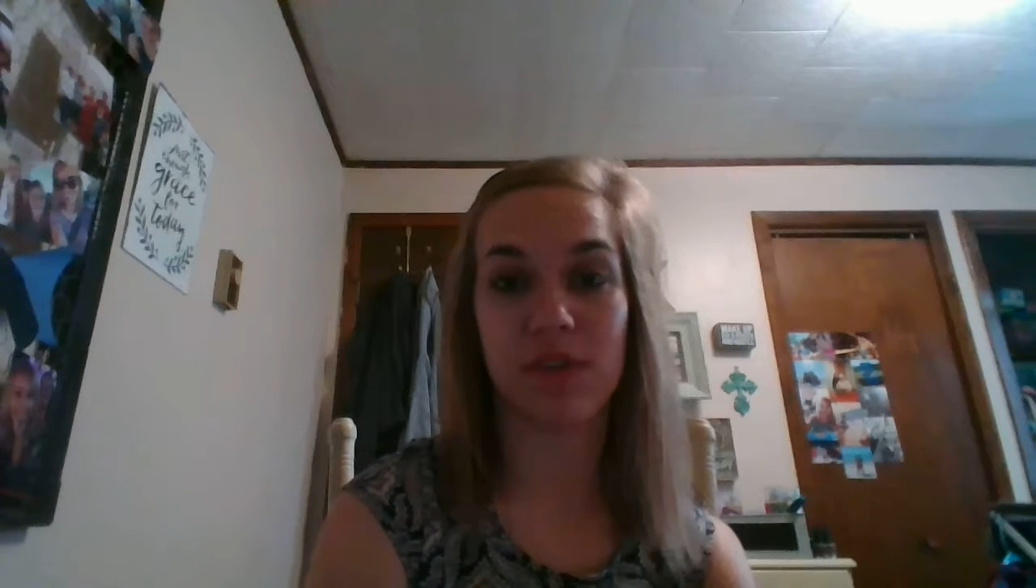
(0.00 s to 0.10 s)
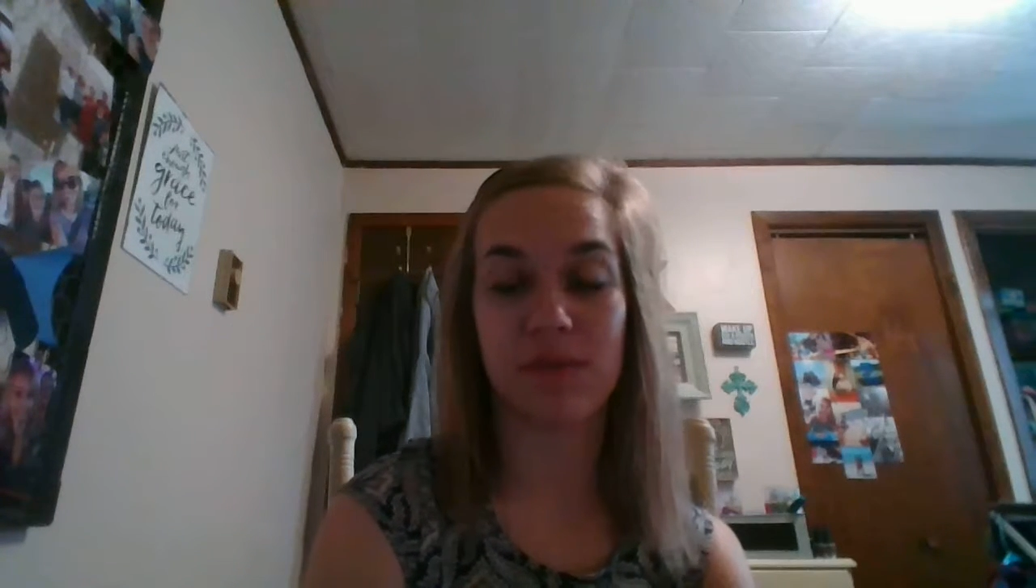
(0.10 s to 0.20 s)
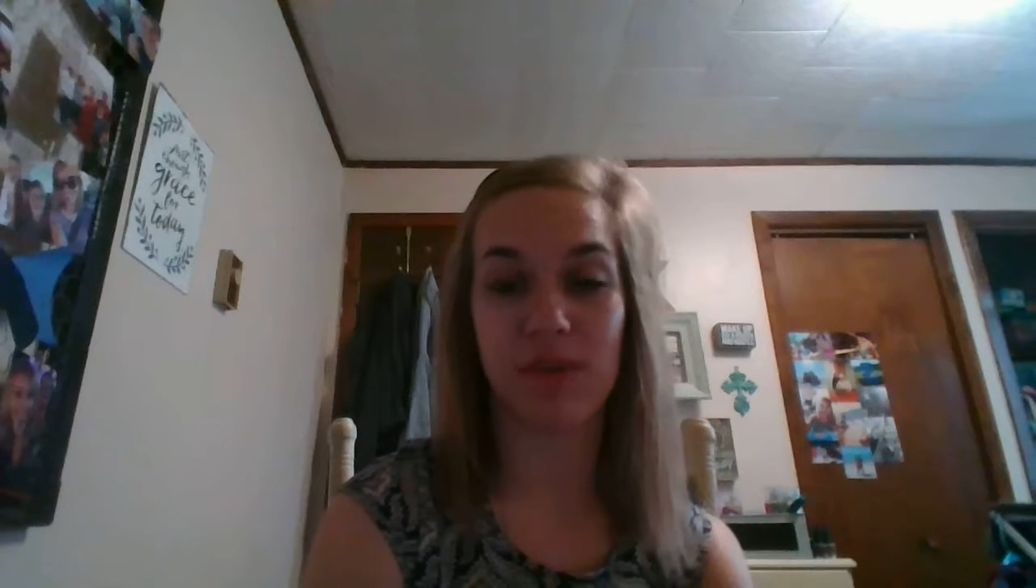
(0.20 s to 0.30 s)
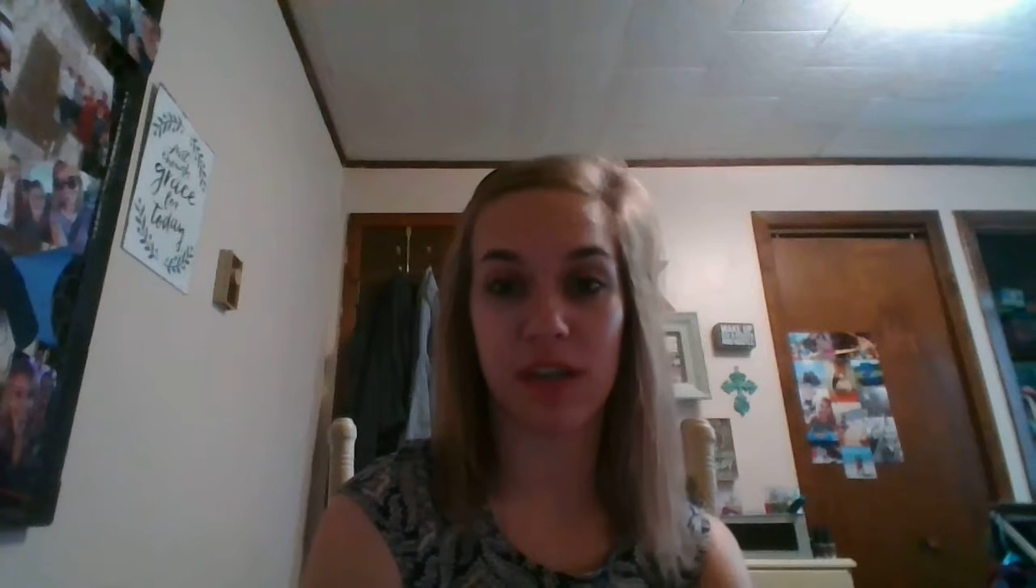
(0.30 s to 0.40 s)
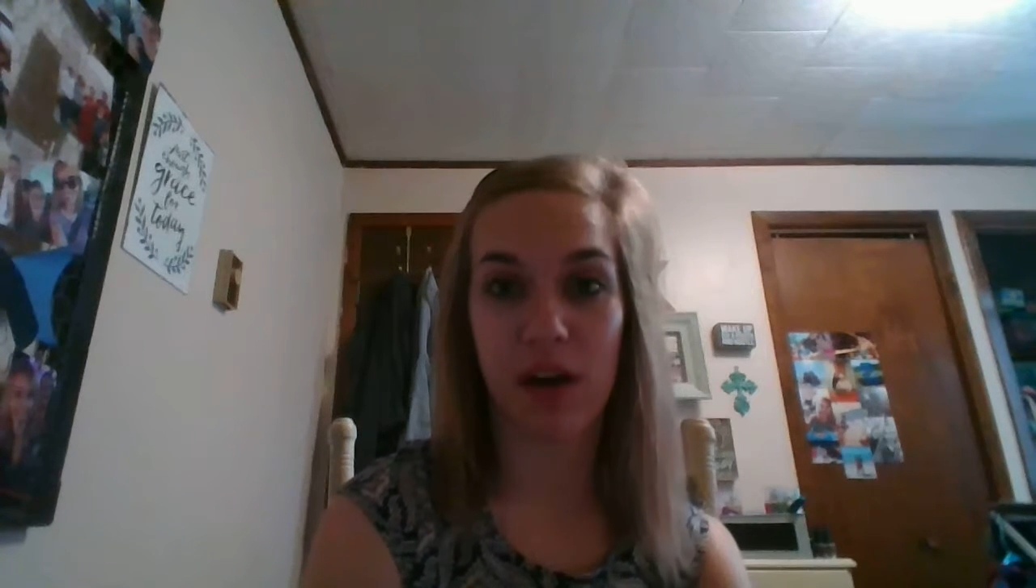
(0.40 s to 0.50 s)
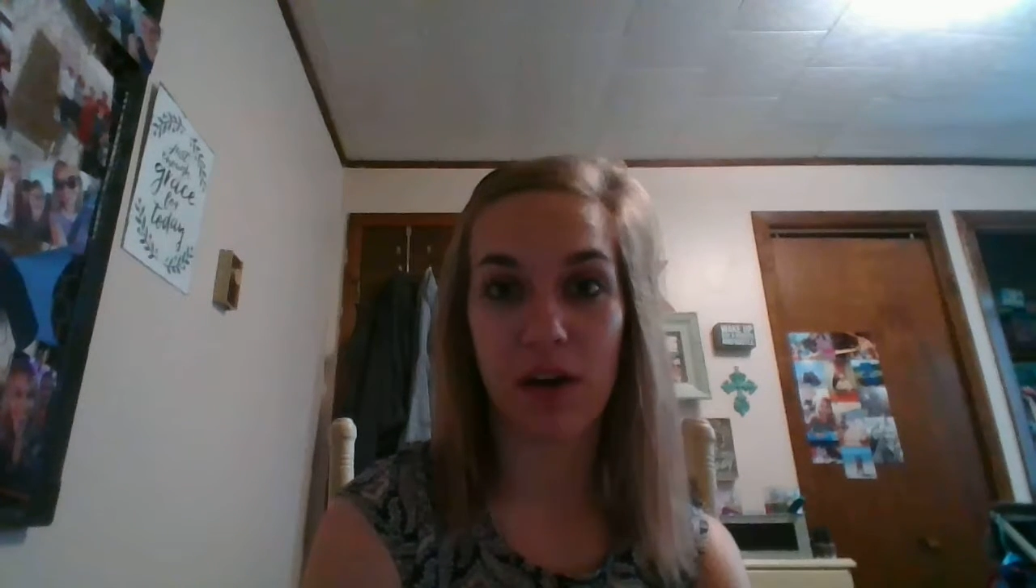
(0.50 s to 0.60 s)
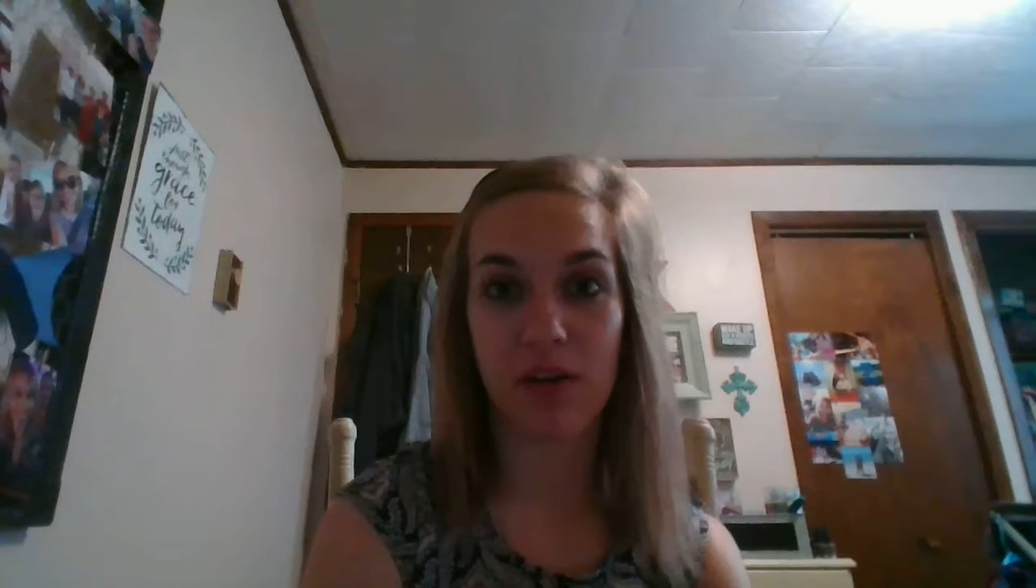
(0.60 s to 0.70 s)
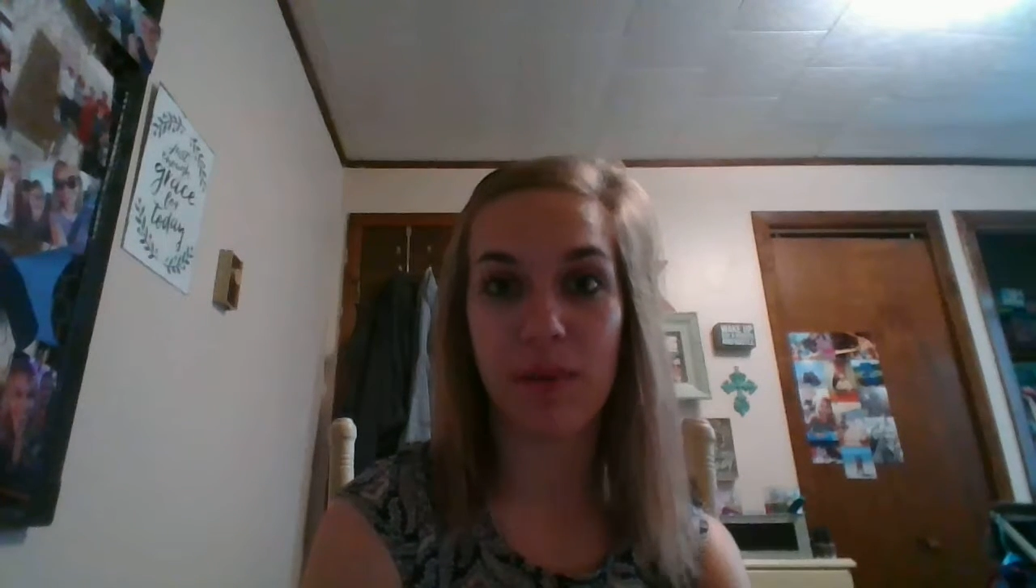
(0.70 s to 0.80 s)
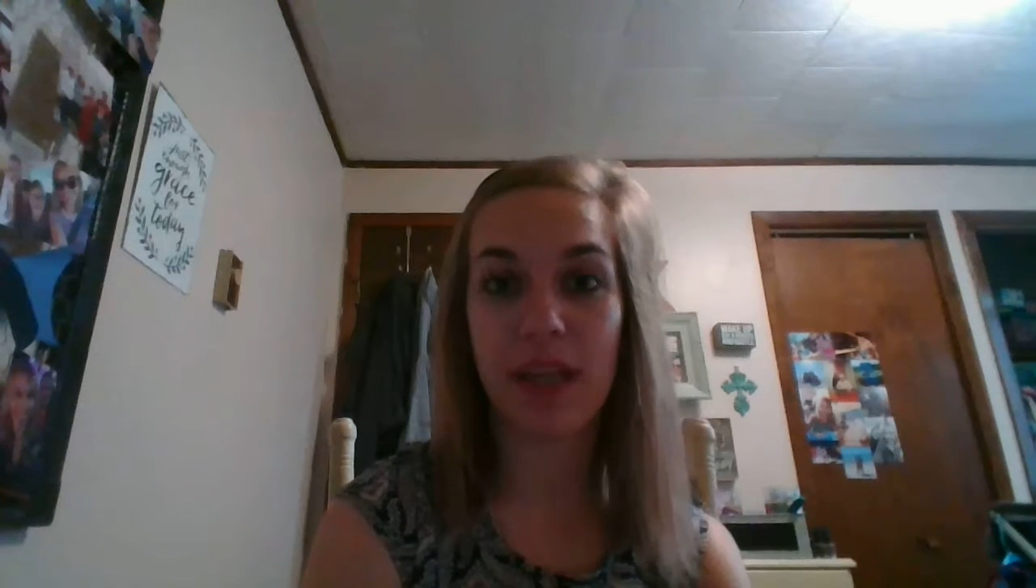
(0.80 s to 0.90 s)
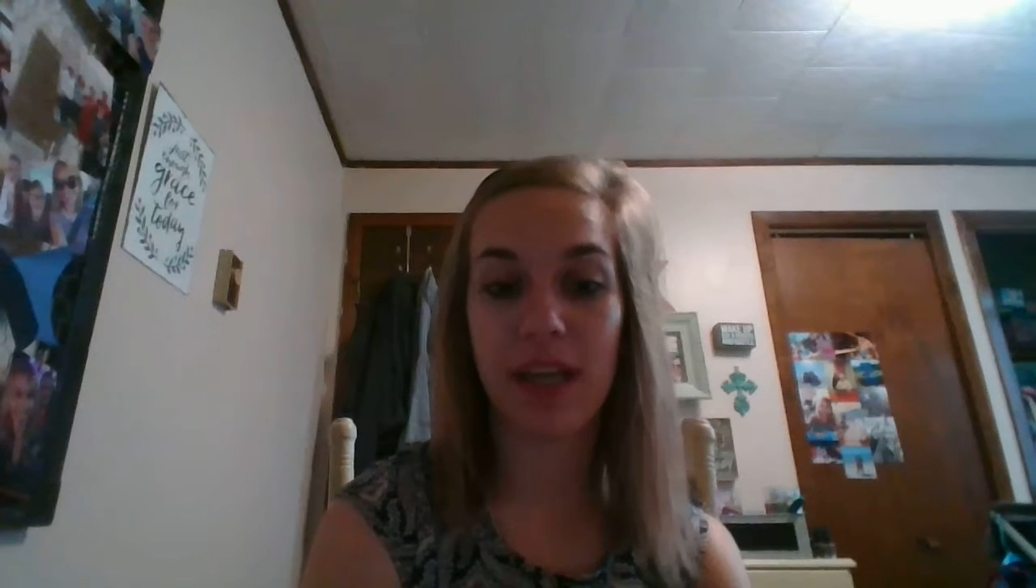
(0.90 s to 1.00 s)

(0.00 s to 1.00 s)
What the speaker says: board to bring home,